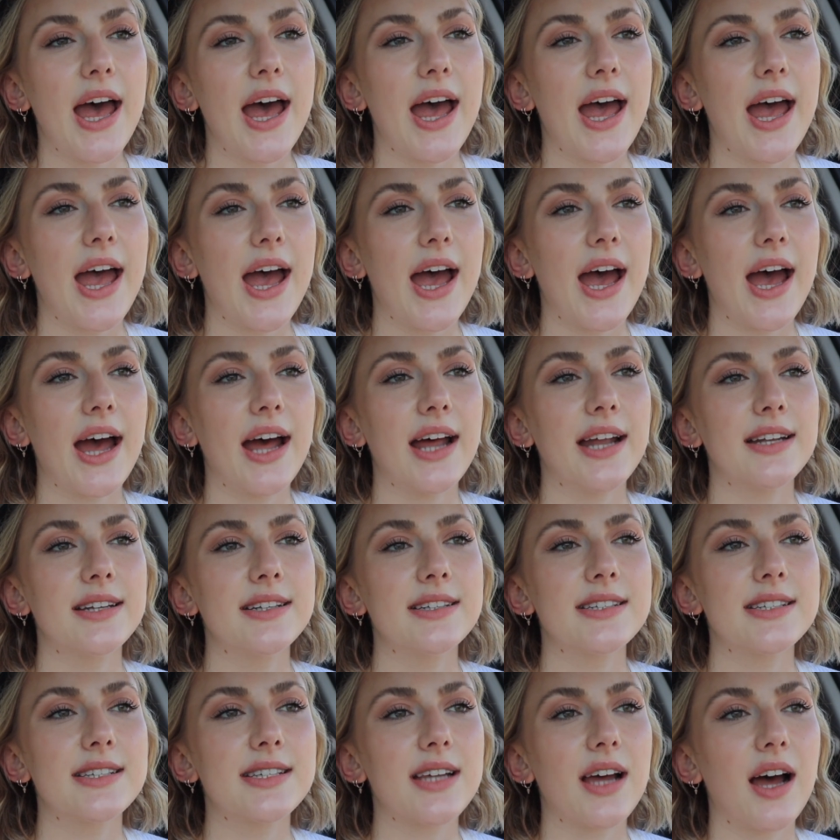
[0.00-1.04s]

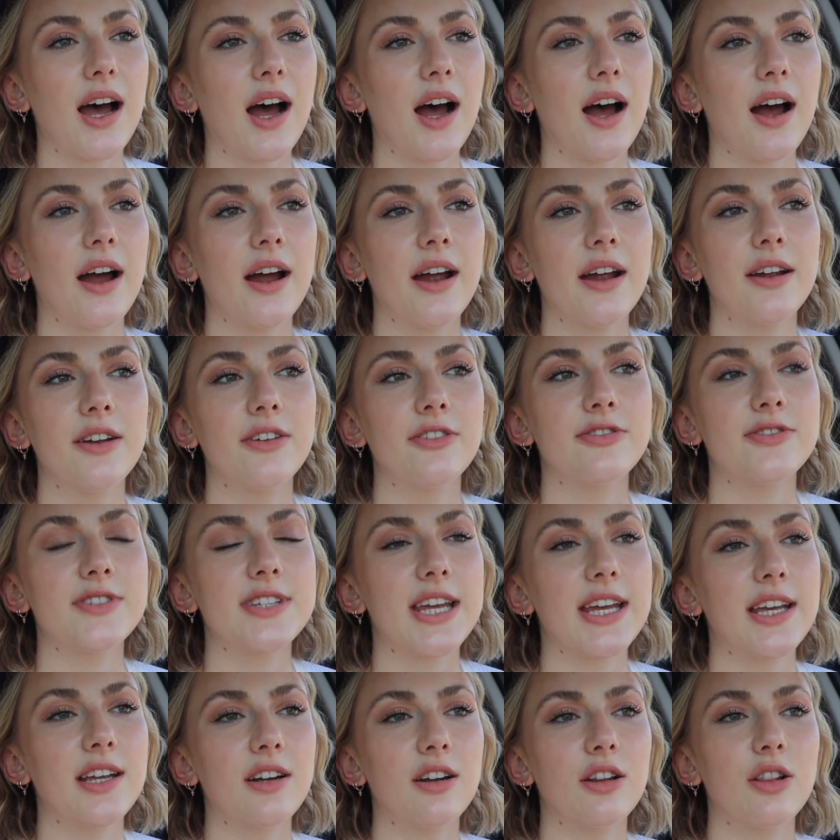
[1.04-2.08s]
And I've
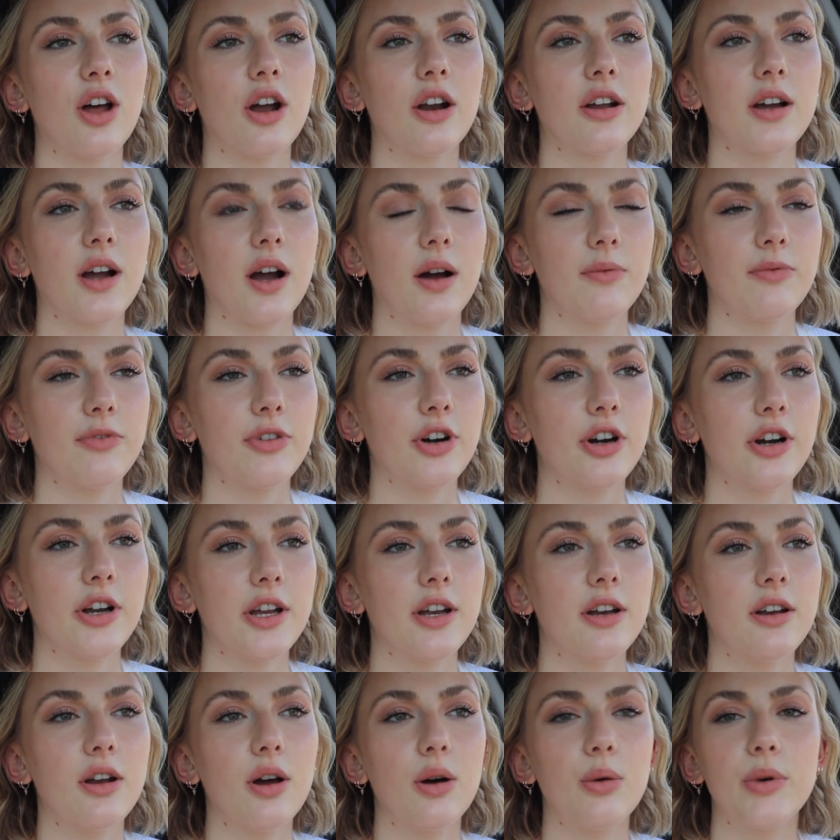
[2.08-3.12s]
taken a lot of comfort
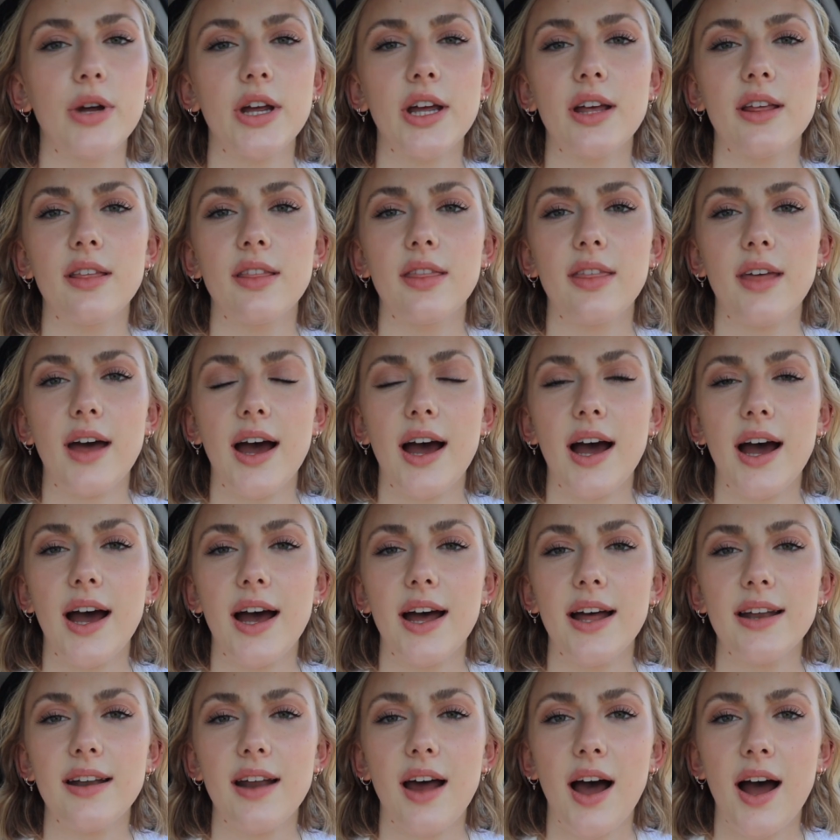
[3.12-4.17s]
in knowing
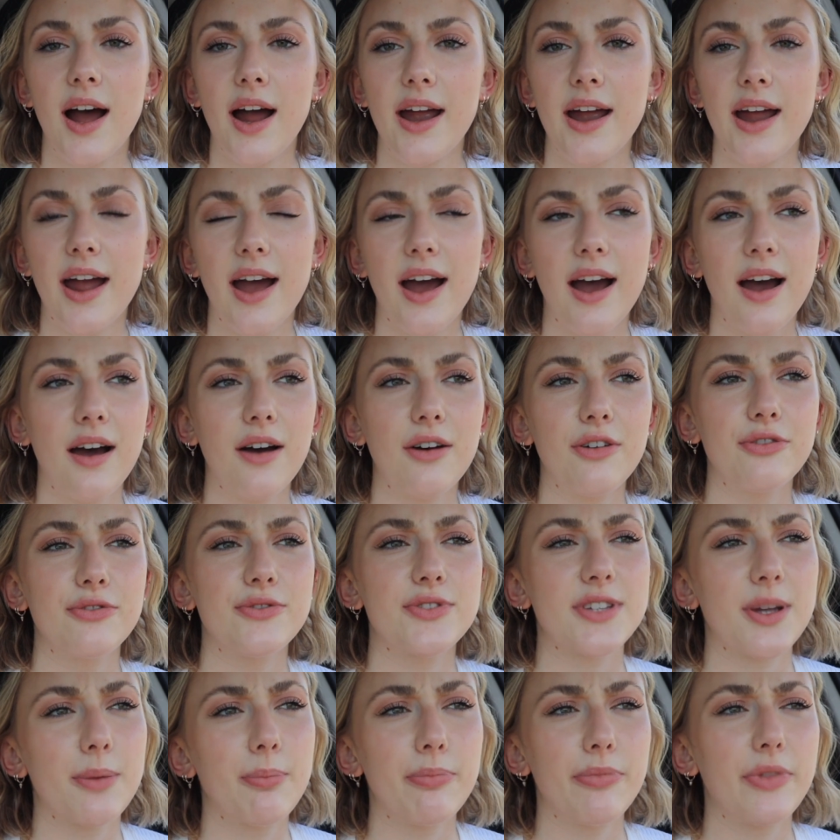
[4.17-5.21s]
that I have
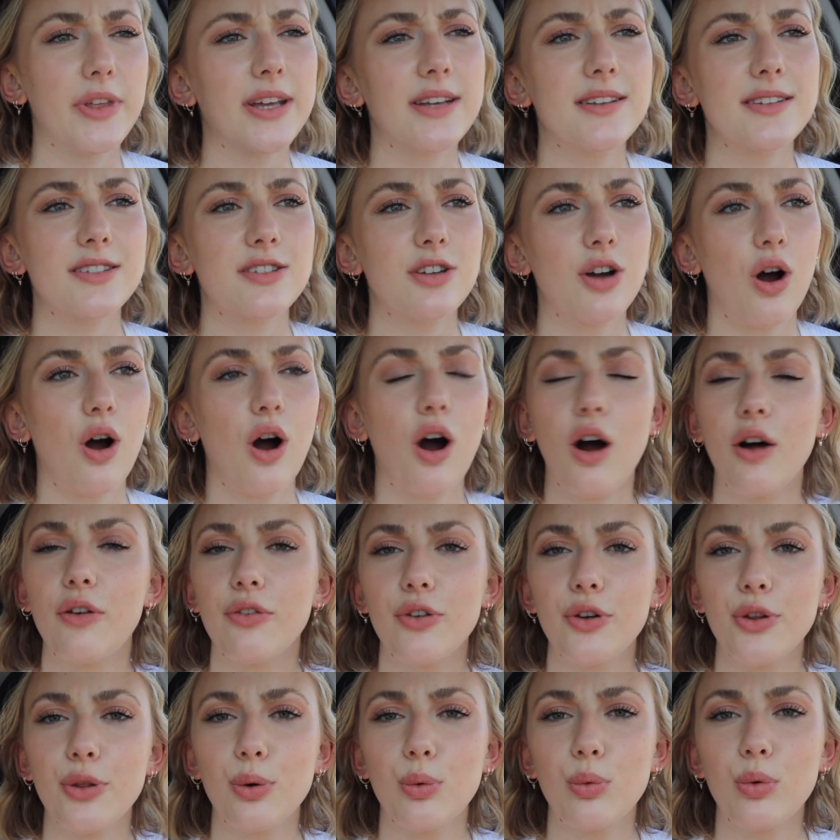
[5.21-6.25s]
some things to
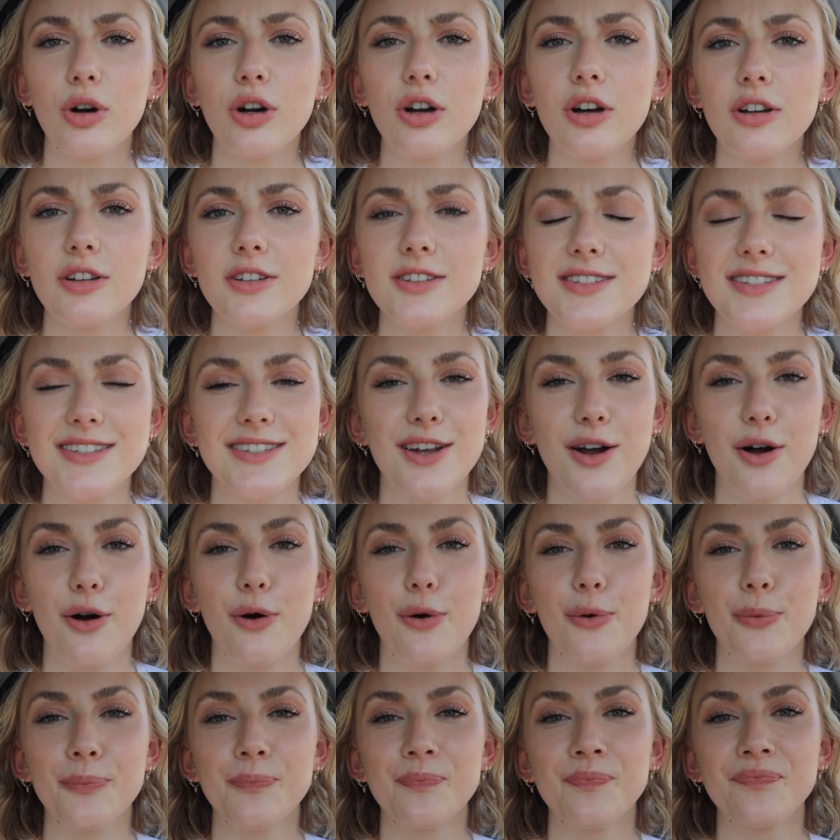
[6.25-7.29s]
offer the world.
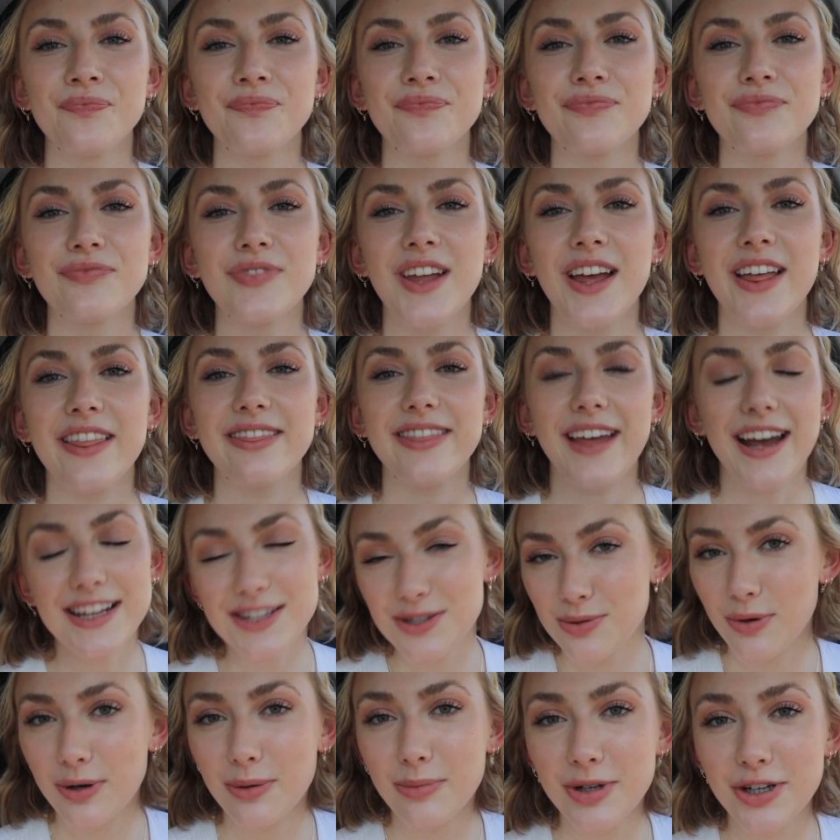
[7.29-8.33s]
So
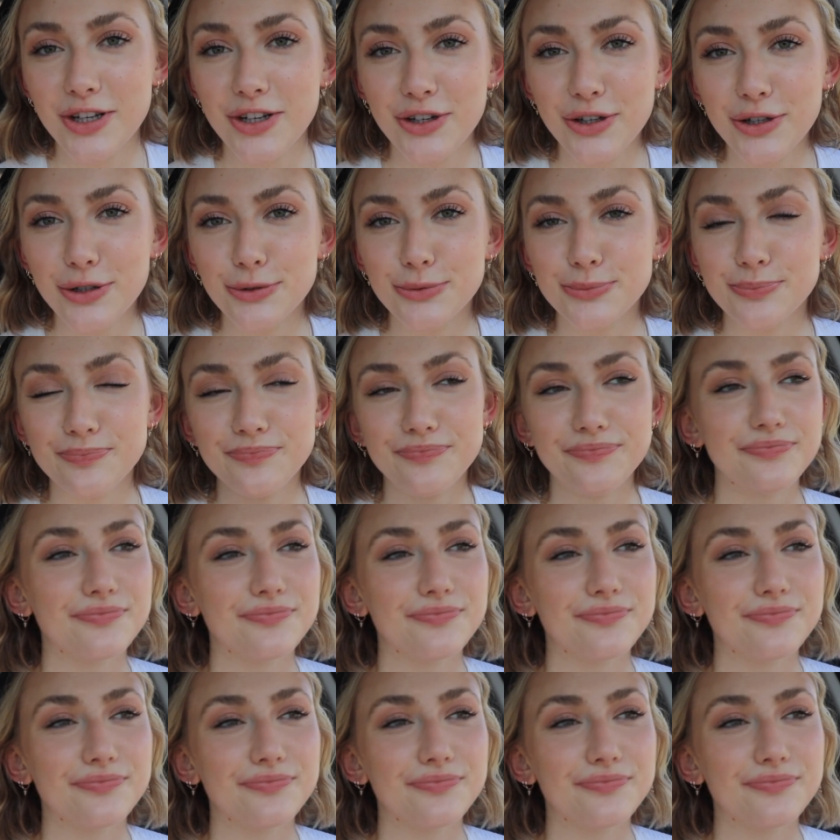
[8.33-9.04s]
that's what I'm gonna do.